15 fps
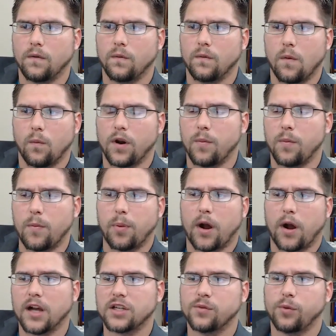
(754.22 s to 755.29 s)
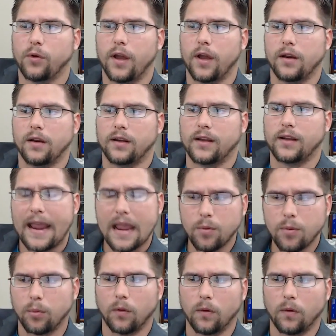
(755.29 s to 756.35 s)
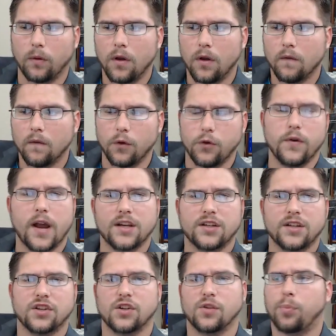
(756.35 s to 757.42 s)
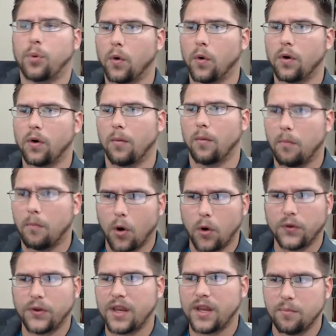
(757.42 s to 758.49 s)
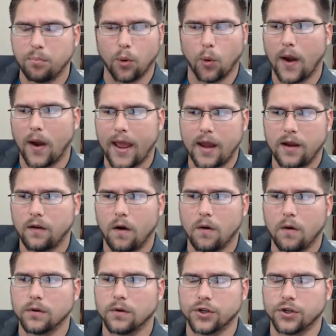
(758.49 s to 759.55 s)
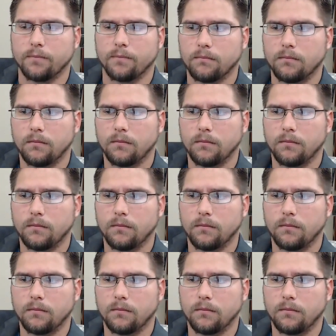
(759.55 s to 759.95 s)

Would it be possible and capable for you guys to support a multi-brand ownership?